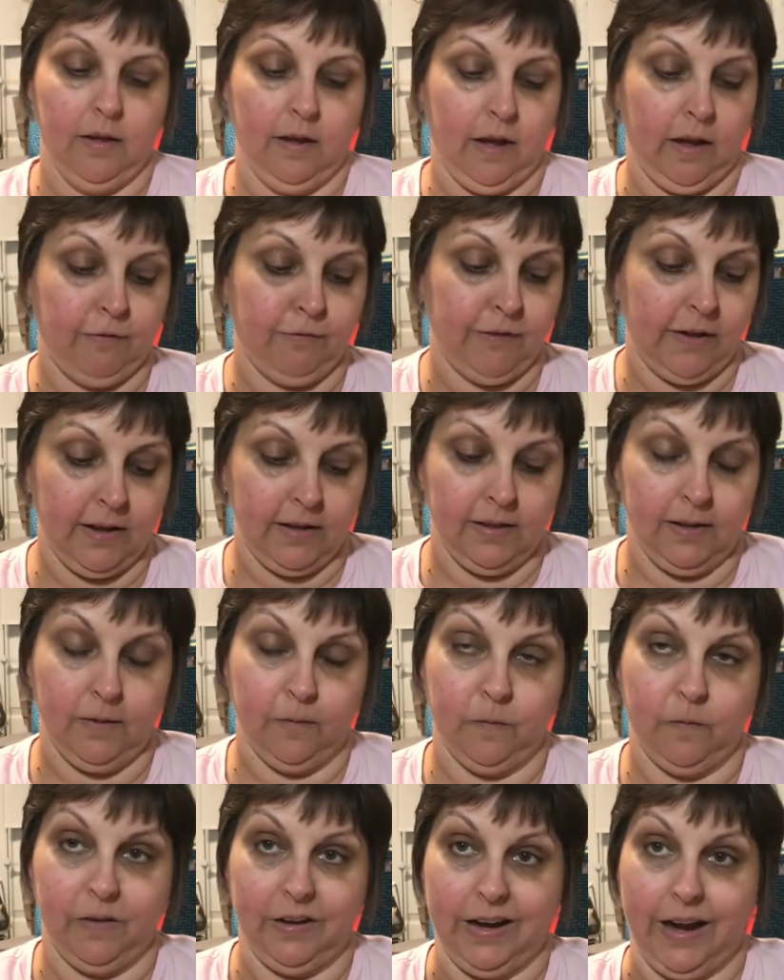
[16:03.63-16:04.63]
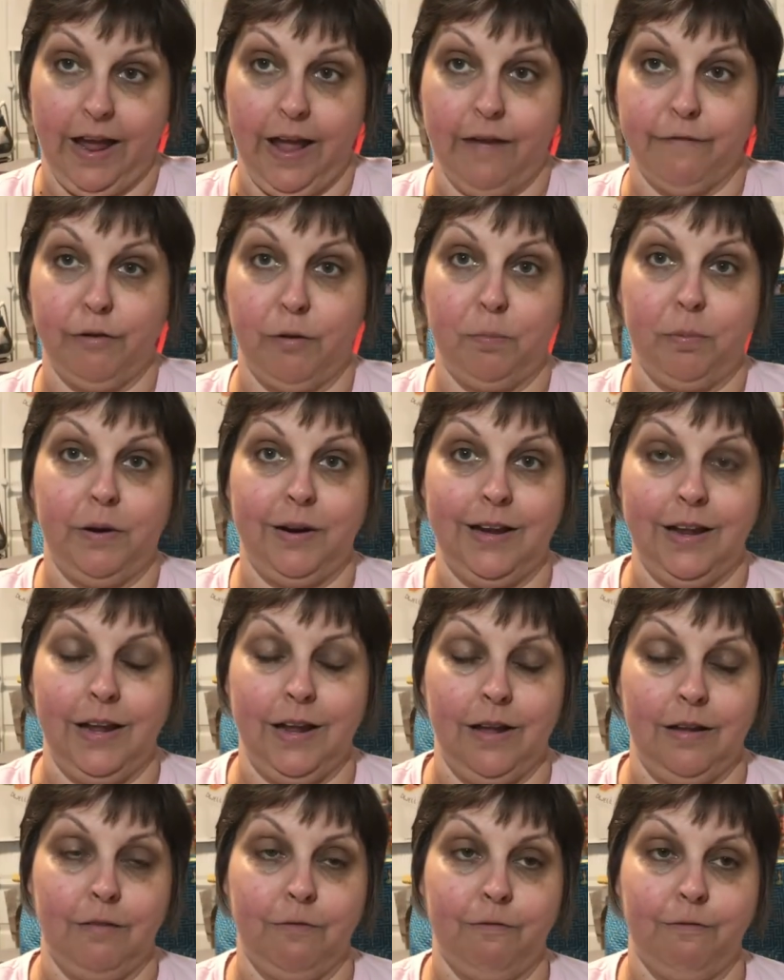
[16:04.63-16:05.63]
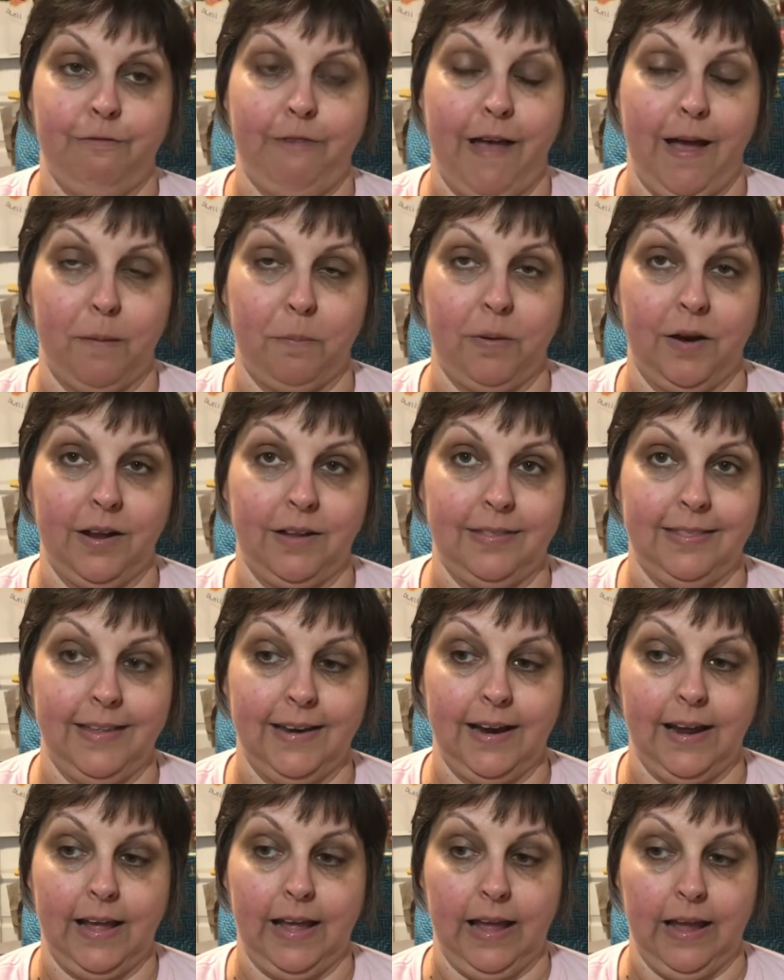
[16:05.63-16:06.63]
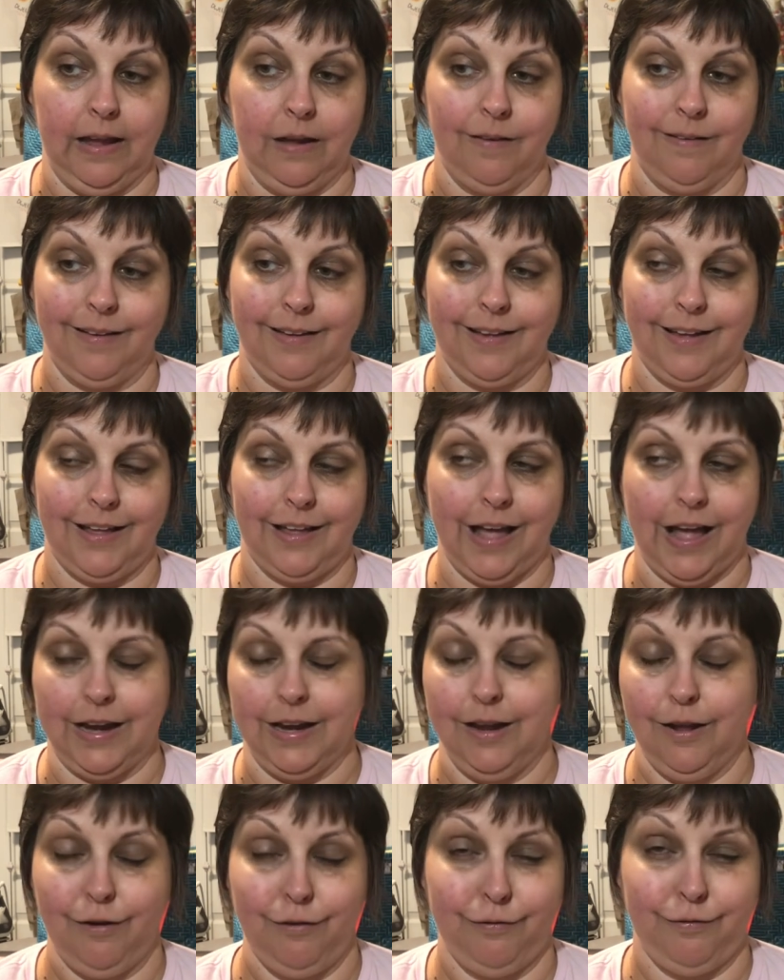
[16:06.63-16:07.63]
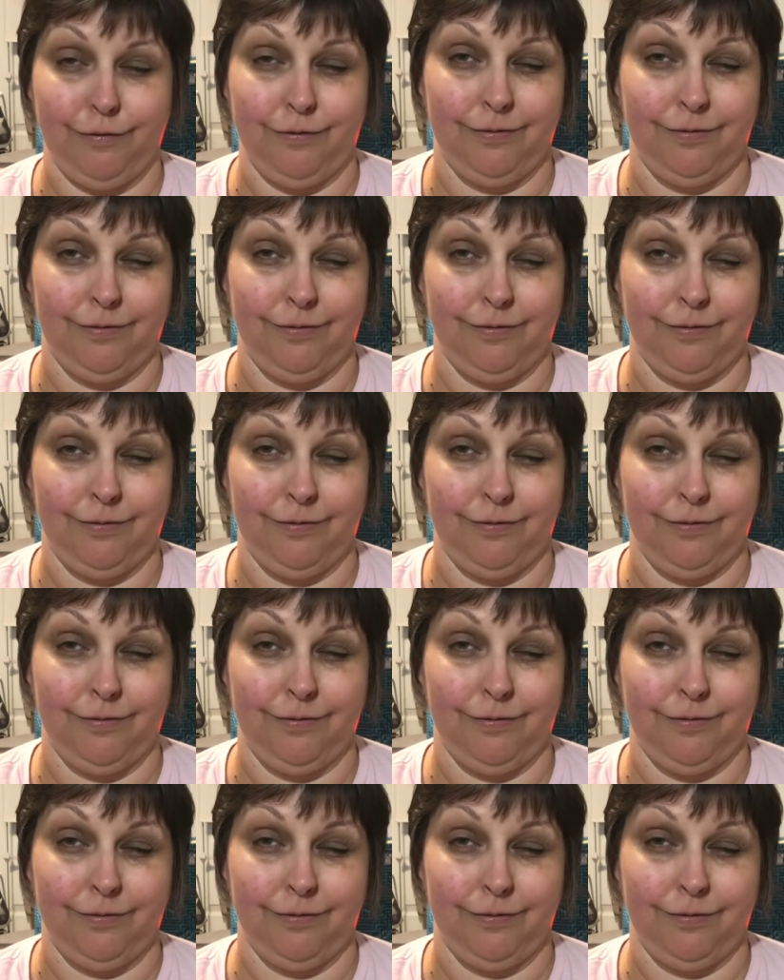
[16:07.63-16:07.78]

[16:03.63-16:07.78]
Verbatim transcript: I find that when I have a pretty fabric that I kind of